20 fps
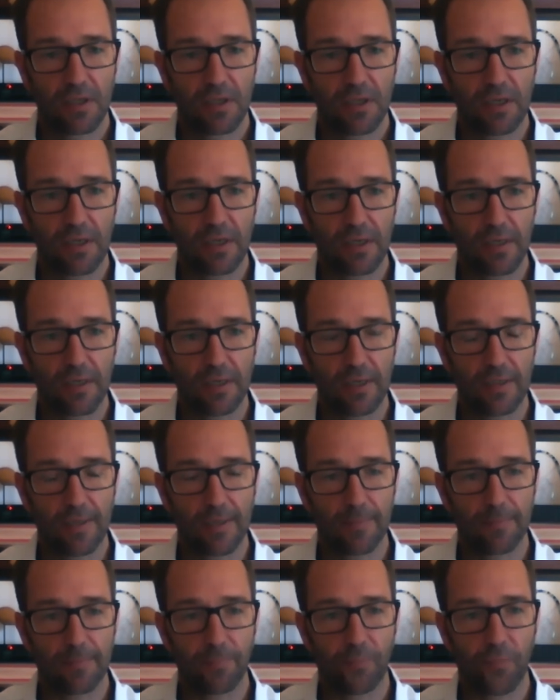
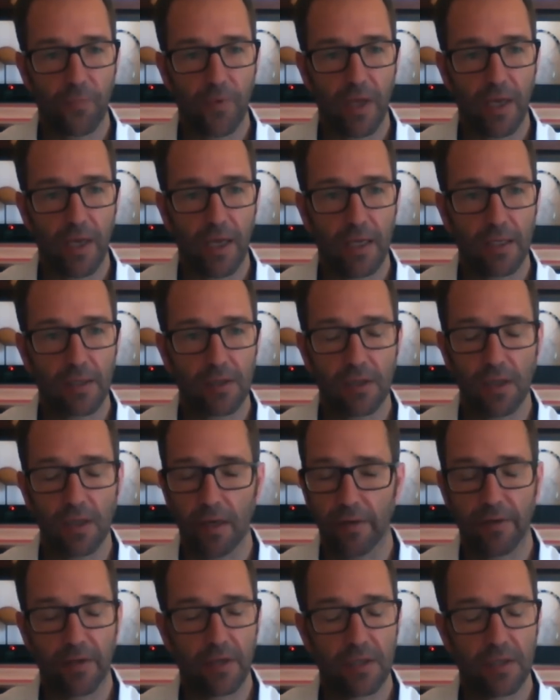Um, and
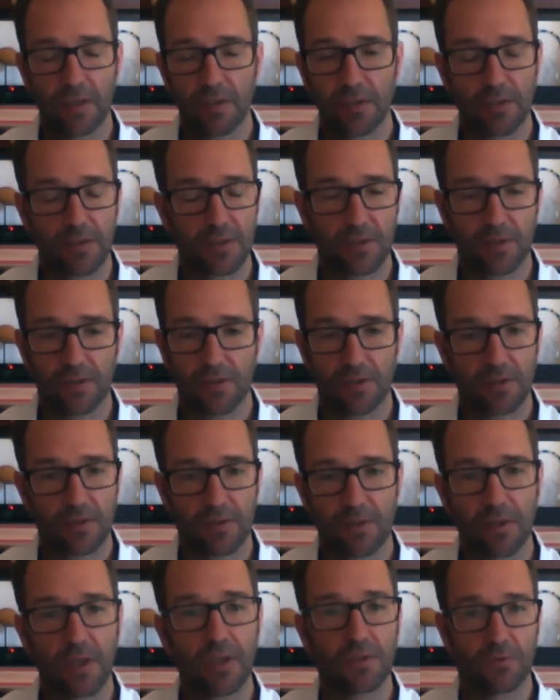no, there
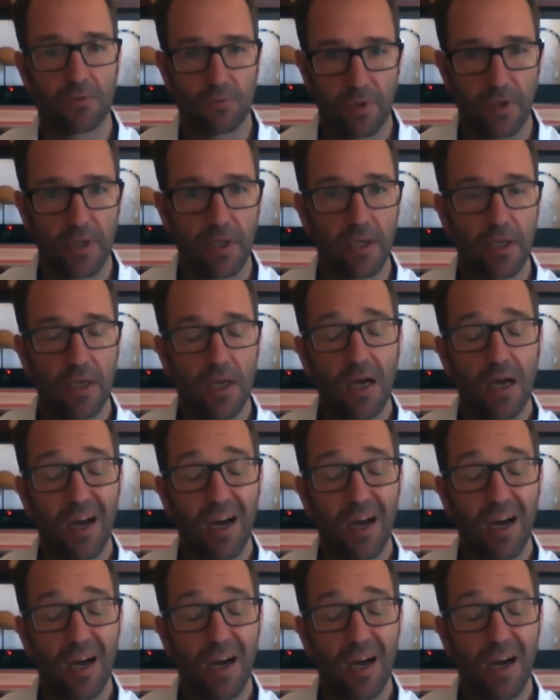is there's really.